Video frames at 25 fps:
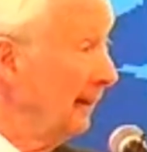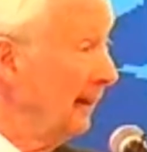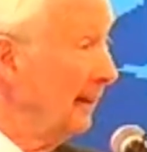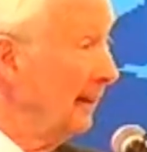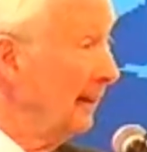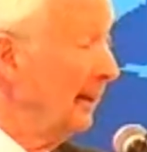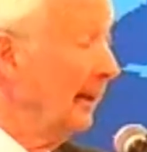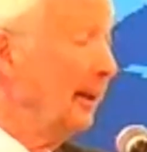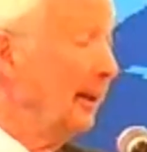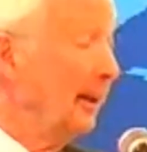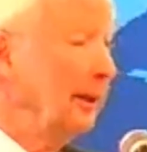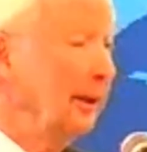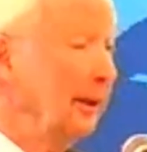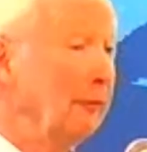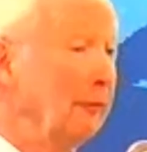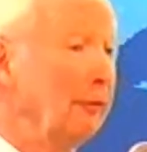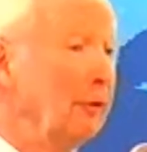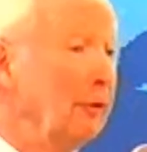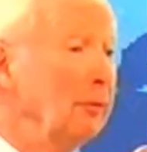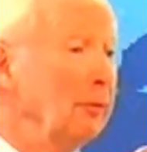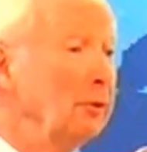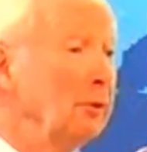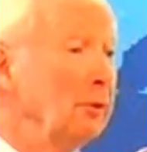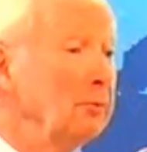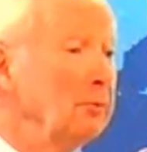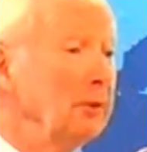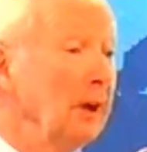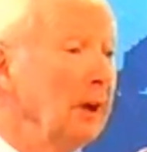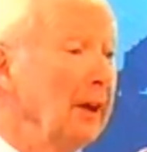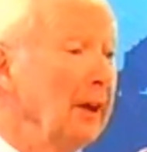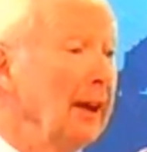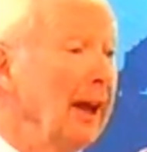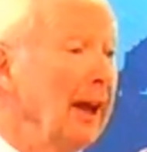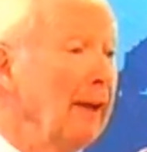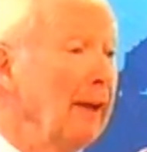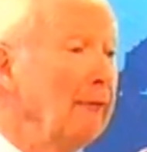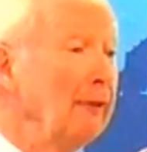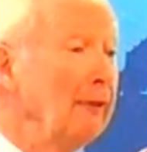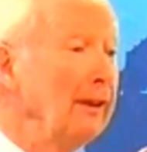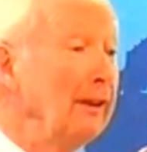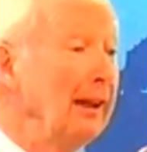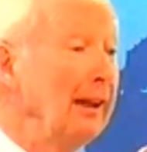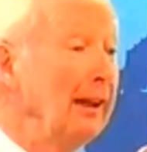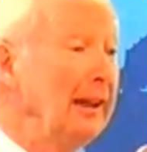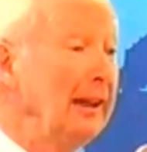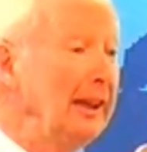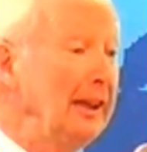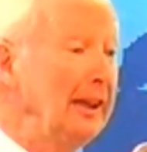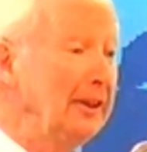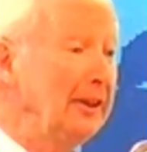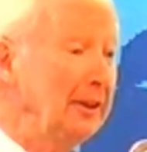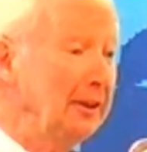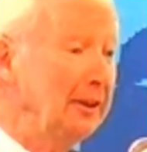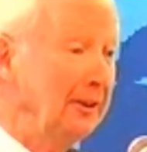And if you do not have an elite